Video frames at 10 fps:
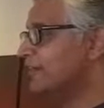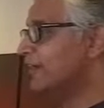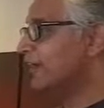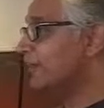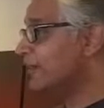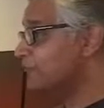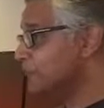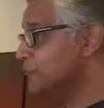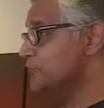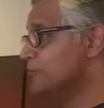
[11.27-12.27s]
and I've
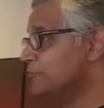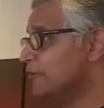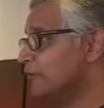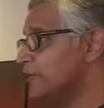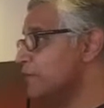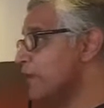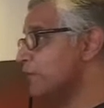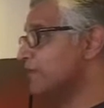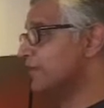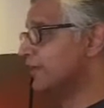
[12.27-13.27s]
used it for about a month,
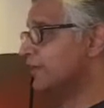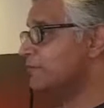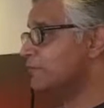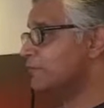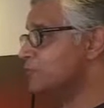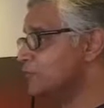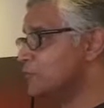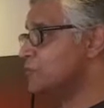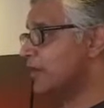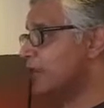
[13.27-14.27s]
and I'm
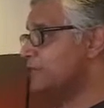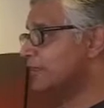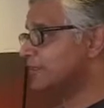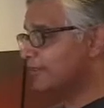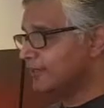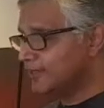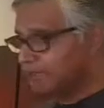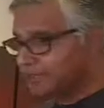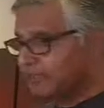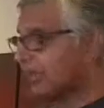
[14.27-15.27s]
super happy and
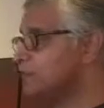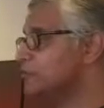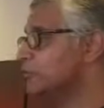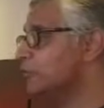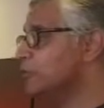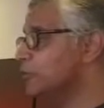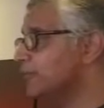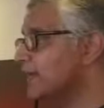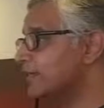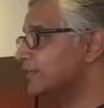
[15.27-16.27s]
very happy to cook with
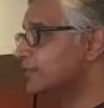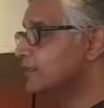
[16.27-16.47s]
that.